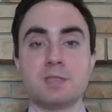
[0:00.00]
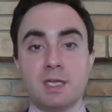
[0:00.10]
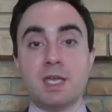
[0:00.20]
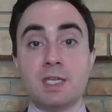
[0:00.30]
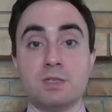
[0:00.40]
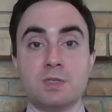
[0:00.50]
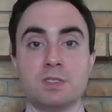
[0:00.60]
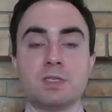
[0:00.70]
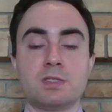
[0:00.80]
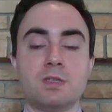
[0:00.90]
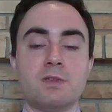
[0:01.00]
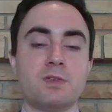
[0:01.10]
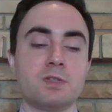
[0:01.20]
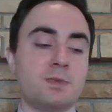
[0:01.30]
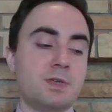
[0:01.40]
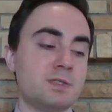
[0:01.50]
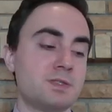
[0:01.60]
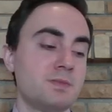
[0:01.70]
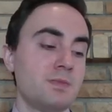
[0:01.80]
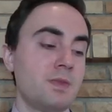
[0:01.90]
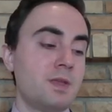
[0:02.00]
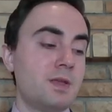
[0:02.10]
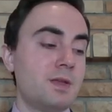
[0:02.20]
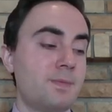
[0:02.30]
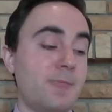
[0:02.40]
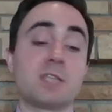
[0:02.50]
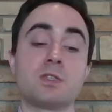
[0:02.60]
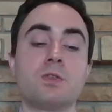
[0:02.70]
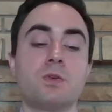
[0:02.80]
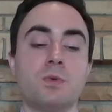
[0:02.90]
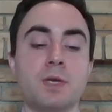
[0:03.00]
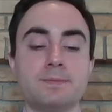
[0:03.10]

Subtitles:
and had to exist in the first place. That's the third way.